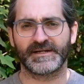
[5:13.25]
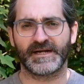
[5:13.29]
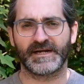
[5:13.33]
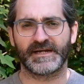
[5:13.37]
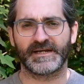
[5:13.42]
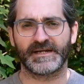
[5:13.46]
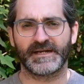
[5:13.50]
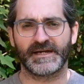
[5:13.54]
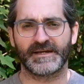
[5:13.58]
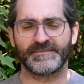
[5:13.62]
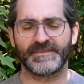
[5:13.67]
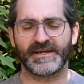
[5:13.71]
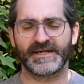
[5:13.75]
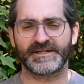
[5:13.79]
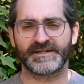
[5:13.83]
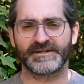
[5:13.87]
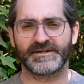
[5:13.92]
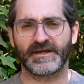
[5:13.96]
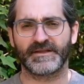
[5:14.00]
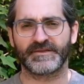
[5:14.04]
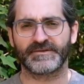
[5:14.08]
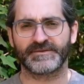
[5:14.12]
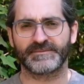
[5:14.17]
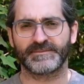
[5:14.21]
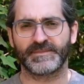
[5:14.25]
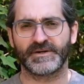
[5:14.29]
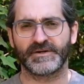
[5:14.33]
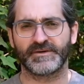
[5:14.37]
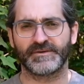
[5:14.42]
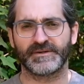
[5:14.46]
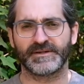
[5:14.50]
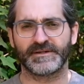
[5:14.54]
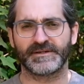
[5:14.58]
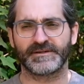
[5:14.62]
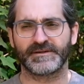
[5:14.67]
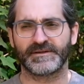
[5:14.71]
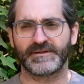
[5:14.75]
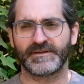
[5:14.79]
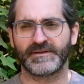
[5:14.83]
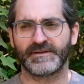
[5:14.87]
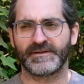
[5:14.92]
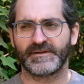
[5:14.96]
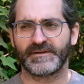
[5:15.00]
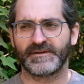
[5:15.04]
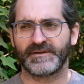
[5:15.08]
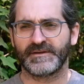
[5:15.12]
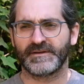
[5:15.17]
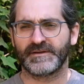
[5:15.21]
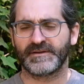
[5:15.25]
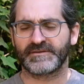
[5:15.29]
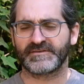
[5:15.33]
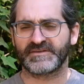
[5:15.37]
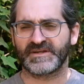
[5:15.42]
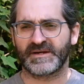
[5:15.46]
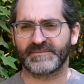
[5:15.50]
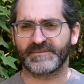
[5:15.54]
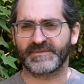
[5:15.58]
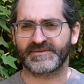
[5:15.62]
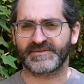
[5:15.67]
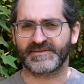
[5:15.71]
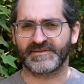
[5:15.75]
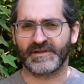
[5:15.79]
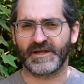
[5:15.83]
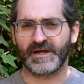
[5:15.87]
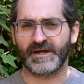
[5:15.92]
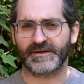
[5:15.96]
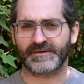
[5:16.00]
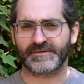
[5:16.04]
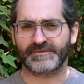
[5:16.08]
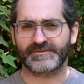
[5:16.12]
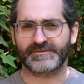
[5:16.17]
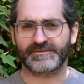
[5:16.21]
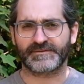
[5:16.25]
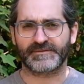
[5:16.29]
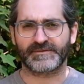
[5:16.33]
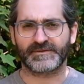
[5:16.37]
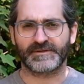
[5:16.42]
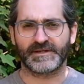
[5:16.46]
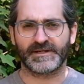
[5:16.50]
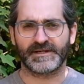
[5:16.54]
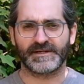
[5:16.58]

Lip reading: I met another poet, Thomas Lux,